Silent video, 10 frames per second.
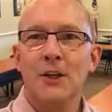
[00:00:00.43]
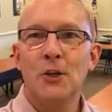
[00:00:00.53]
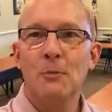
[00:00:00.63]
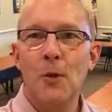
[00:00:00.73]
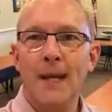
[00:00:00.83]

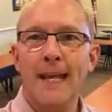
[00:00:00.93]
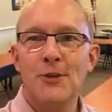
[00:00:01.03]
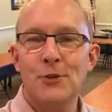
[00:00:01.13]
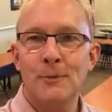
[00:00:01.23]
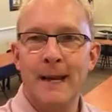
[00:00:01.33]
Good morning,
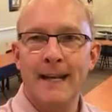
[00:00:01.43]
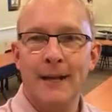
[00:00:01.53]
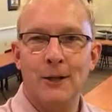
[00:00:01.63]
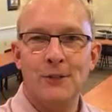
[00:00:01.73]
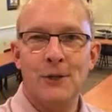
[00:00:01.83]
Eastern
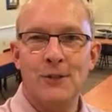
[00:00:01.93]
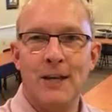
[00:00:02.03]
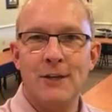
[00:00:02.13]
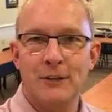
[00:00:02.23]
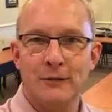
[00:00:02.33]
Panhandle
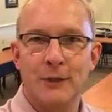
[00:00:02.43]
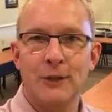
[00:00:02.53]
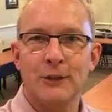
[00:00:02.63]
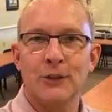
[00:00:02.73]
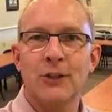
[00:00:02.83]
Association of
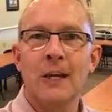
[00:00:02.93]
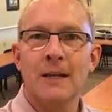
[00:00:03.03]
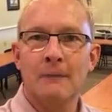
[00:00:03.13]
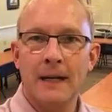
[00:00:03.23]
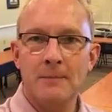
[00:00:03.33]
Realtors.
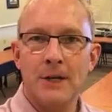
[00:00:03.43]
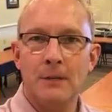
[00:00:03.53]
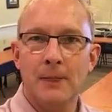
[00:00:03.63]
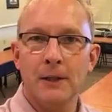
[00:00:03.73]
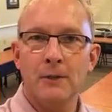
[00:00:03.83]
My name is
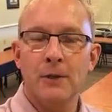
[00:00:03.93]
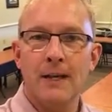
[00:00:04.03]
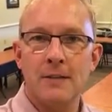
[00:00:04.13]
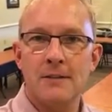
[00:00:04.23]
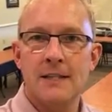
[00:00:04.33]
Eric Butler,
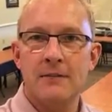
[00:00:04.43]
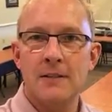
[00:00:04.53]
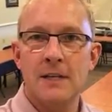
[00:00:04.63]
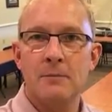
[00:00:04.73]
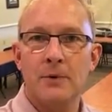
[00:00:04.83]

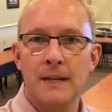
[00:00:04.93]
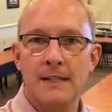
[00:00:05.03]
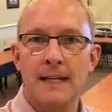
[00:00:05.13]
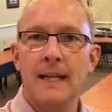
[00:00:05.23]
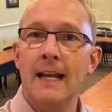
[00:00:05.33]
2017
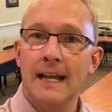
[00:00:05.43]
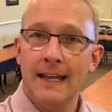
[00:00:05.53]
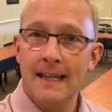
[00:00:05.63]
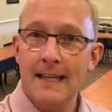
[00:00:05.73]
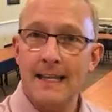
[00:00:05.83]
President,
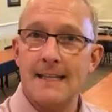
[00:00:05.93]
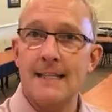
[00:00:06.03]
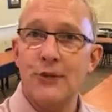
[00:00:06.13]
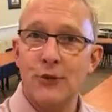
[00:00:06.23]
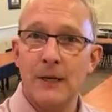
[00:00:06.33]
and this
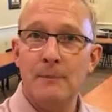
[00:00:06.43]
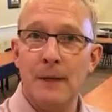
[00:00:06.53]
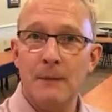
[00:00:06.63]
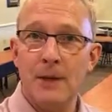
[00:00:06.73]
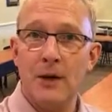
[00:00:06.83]
is your
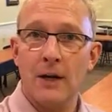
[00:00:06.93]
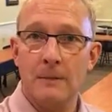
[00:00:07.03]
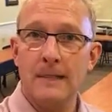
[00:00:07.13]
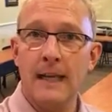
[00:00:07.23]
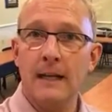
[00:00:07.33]
EPBR
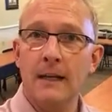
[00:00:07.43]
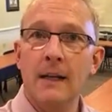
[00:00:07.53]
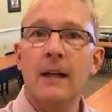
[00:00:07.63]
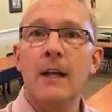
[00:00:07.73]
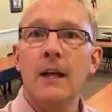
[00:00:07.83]
update.
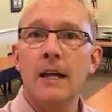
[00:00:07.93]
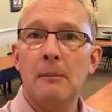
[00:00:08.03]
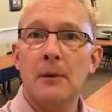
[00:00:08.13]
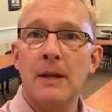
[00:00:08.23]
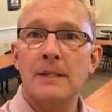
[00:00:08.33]
A
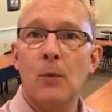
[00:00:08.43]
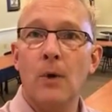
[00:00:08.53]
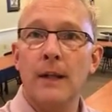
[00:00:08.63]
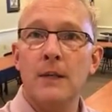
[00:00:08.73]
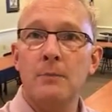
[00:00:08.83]
couple things I
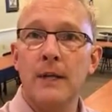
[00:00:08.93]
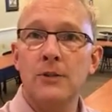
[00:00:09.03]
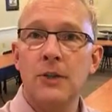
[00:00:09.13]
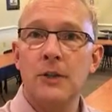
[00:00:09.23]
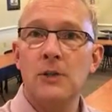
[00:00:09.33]
wanted to bring
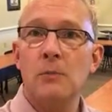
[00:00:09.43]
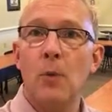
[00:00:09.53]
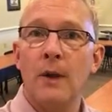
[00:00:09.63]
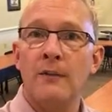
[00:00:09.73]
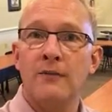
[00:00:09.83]
to you this
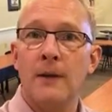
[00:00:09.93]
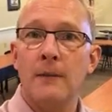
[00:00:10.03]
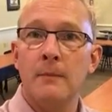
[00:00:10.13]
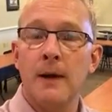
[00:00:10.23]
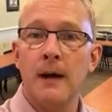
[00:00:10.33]
morning
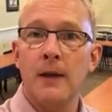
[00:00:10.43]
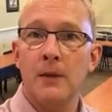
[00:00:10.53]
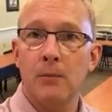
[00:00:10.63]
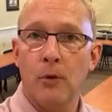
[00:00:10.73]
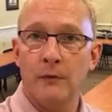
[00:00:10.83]
from
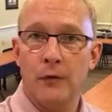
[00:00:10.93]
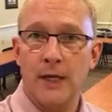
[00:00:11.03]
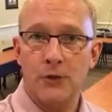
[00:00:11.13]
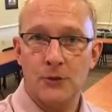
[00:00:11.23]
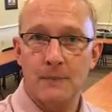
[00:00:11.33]
the Board of
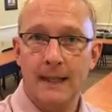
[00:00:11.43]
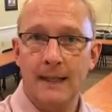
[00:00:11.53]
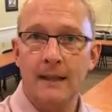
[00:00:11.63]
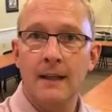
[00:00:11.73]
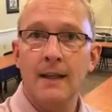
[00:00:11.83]
Directors
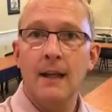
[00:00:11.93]
meeting.